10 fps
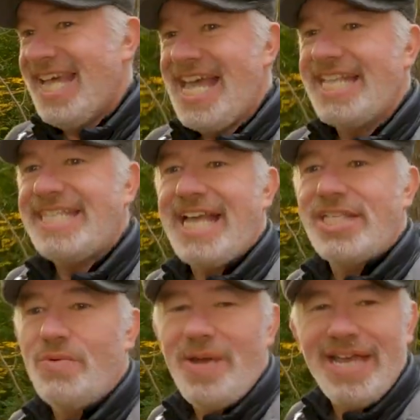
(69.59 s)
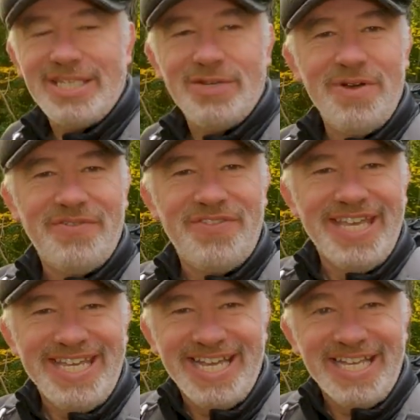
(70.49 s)
and that takes away some of
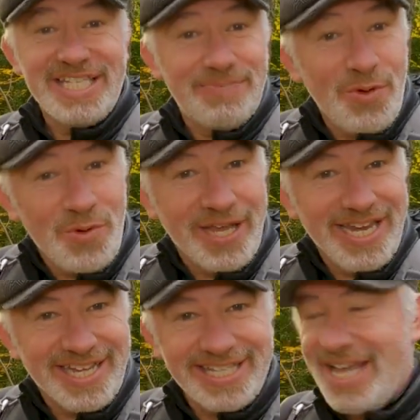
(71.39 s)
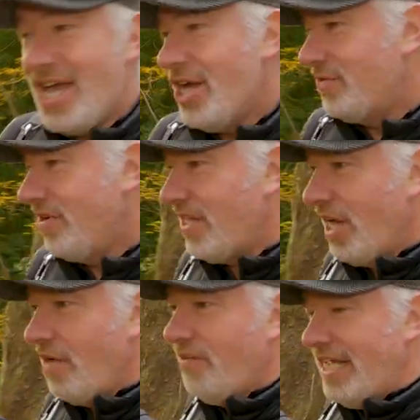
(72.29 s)
the spookiness because we've got
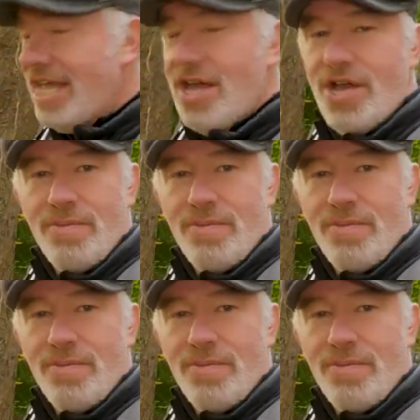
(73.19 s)
the lovely